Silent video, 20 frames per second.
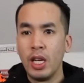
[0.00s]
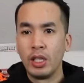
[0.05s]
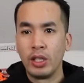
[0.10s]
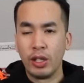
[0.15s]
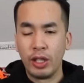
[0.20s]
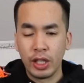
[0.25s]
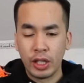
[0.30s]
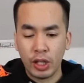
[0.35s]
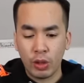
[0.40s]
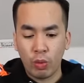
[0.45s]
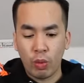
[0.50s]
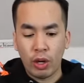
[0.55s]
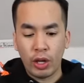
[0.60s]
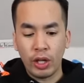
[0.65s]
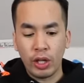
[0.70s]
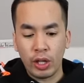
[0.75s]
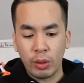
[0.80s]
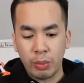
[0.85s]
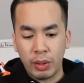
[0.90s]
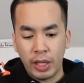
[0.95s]
So this is where
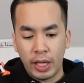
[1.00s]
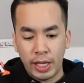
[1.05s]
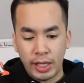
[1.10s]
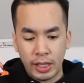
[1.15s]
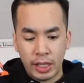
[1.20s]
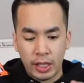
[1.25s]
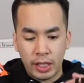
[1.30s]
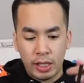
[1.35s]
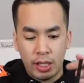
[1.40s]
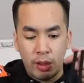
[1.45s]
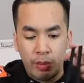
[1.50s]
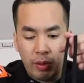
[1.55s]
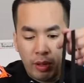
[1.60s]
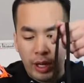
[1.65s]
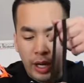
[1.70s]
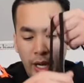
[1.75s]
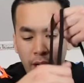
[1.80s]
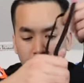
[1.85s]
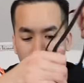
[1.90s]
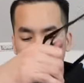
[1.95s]
you're going to be lacing this up,
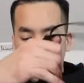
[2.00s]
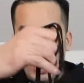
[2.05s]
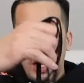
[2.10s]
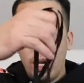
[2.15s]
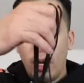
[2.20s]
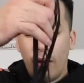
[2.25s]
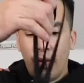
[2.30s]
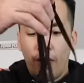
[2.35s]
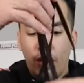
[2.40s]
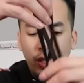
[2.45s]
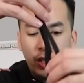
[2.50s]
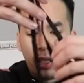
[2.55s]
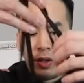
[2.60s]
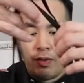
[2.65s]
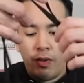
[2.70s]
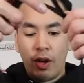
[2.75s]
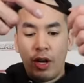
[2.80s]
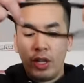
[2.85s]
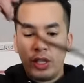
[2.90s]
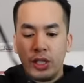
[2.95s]
okay? First things
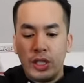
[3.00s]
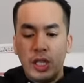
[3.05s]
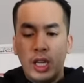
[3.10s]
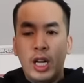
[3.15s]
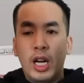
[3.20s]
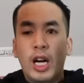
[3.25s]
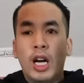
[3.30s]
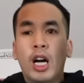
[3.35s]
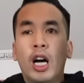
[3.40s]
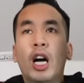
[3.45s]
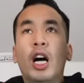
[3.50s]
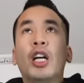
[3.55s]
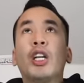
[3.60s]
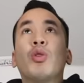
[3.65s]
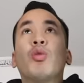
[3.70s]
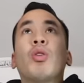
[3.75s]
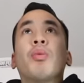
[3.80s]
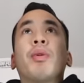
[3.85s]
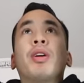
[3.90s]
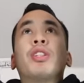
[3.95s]
first, you
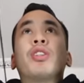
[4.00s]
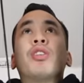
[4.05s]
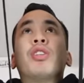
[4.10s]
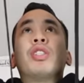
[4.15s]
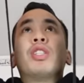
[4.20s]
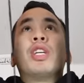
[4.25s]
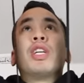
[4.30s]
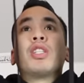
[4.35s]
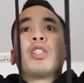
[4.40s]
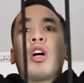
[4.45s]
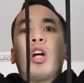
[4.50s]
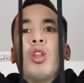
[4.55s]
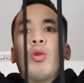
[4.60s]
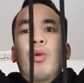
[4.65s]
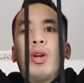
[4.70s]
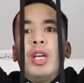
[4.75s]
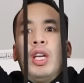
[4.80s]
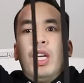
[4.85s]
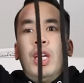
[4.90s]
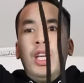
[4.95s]
want to make sure this thing's all the
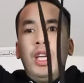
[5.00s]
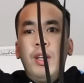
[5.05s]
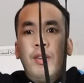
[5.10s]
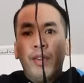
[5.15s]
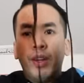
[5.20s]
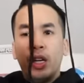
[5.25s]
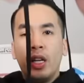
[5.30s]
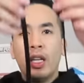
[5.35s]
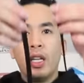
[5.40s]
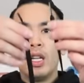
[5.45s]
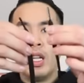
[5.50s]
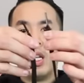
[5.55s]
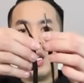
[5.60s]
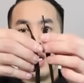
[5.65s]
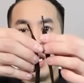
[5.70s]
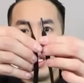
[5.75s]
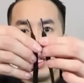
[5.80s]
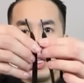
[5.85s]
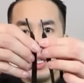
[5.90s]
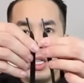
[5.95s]
way even,
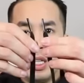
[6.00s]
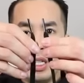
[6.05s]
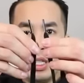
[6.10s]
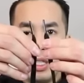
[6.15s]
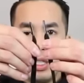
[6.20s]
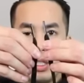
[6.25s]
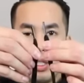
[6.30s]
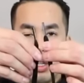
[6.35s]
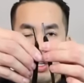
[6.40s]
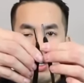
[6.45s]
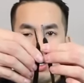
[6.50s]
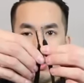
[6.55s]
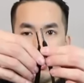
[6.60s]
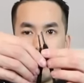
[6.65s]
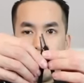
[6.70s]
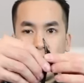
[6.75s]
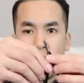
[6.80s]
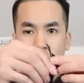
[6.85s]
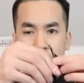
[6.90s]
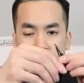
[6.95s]
like this. So
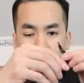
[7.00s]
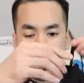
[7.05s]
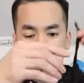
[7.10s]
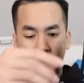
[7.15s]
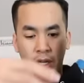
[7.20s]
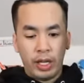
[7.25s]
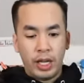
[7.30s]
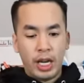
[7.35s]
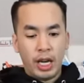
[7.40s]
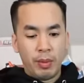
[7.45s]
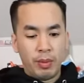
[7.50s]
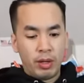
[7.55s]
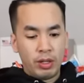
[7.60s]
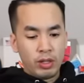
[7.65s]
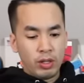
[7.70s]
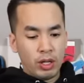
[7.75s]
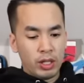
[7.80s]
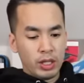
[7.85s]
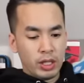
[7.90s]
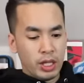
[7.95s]
if you guys can see it on camera,
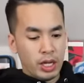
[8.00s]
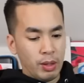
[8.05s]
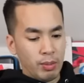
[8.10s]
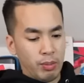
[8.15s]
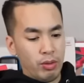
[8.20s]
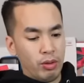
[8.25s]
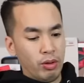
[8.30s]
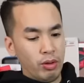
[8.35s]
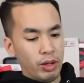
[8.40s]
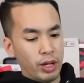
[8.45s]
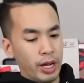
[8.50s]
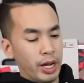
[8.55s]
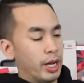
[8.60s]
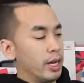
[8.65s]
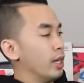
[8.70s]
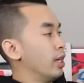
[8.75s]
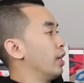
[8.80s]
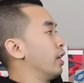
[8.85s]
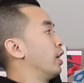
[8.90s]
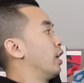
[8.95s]
so I'll just kind of pull that.
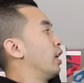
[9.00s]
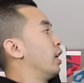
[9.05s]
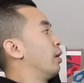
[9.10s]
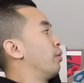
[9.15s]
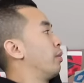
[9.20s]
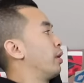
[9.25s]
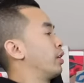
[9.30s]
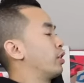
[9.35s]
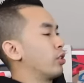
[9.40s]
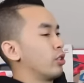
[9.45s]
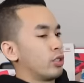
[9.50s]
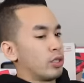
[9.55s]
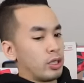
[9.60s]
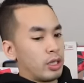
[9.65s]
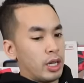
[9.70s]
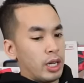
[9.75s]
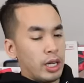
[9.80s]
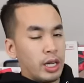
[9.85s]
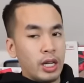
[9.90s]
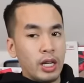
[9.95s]
Make sure it's
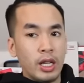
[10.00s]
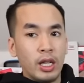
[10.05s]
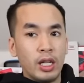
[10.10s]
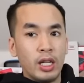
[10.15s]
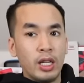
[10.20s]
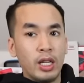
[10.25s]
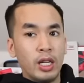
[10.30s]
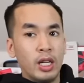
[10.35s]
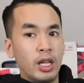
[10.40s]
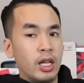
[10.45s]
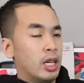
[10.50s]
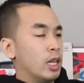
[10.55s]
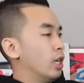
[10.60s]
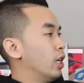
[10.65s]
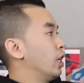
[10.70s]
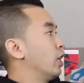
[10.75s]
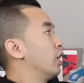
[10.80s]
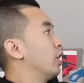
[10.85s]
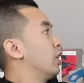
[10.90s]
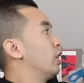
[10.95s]
kind of
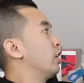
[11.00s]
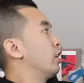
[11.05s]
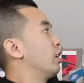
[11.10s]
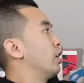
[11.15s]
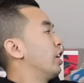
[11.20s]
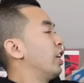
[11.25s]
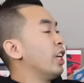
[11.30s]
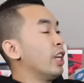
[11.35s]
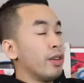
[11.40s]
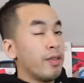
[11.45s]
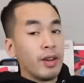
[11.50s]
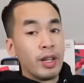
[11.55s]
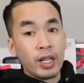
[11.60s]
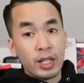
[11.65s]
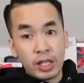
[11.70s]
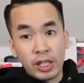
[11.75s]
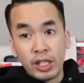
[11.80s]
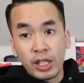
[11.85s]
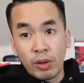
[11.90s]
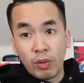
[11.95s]
even,
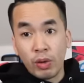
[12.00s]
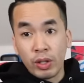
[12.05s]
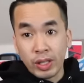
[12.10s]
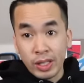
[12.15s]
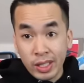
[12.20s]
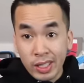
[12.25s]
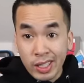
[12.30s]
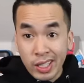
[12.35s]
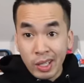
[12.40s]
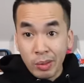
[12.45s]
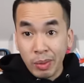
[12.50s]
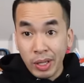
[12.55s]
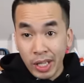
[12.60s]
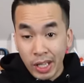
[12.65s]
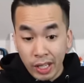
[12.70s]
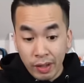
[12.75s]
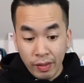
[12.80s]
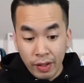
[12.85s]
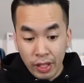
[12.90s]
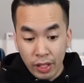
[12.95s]
because you want this thing to
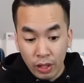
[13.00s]
be even.